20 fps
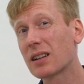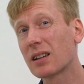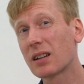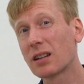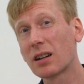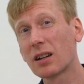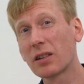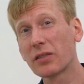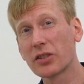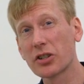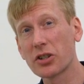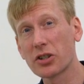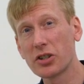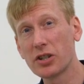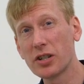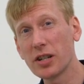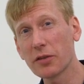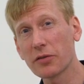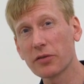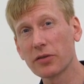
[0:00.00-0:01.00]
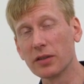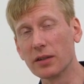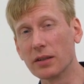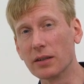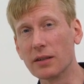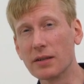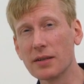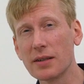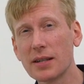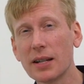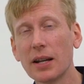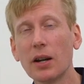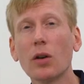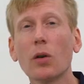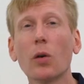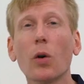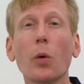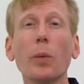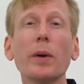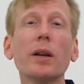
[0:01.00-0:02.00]
curve shifters,
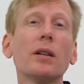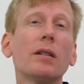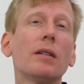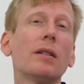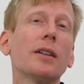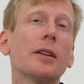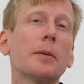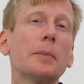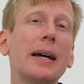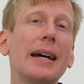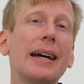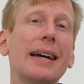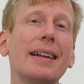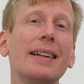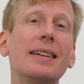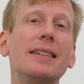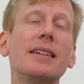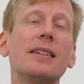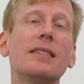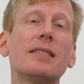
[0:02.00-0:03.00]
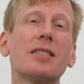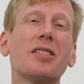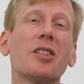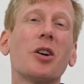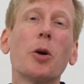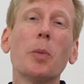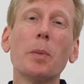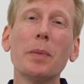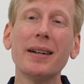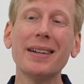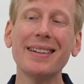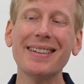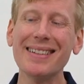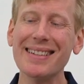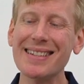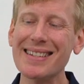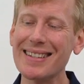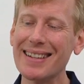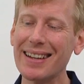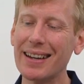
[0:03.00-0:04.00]
or we call them
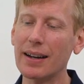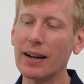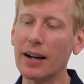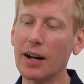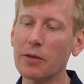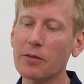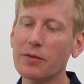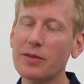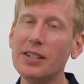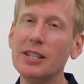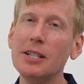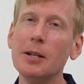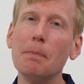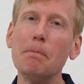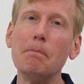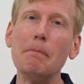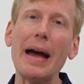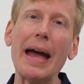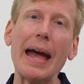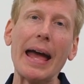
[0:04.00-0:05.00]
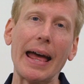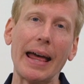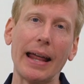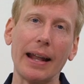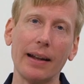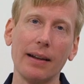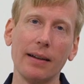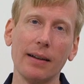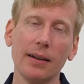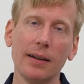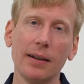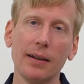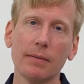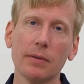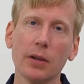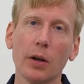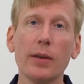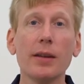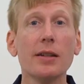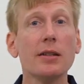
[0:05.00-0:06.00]
determinants of demand.
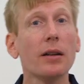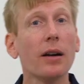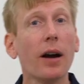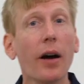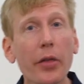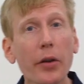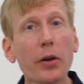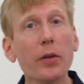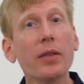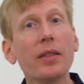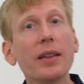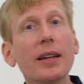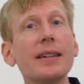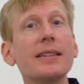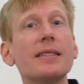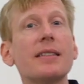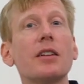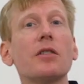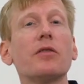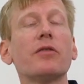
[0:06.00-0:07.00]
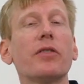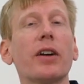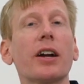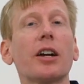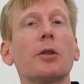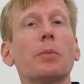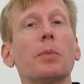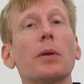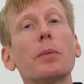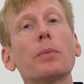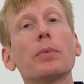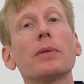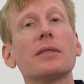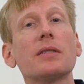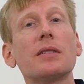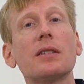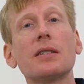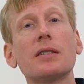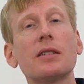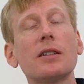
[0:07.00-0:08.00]
Now, these are other things that affect
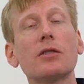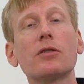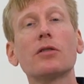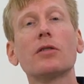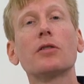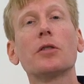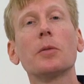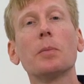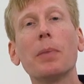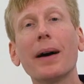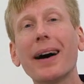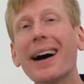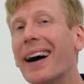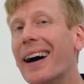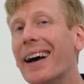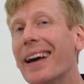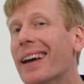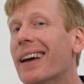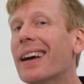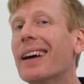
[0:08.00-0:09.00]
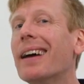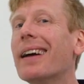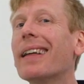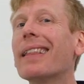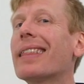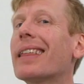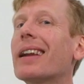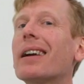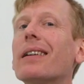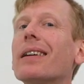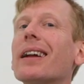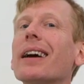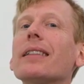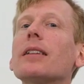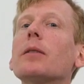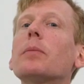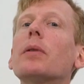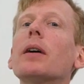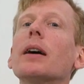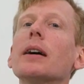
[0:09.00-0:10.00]
people's decision to buy that are not
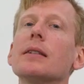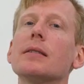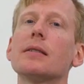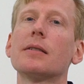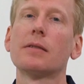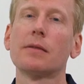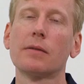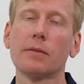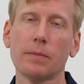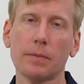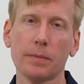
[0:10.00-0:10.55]
the price.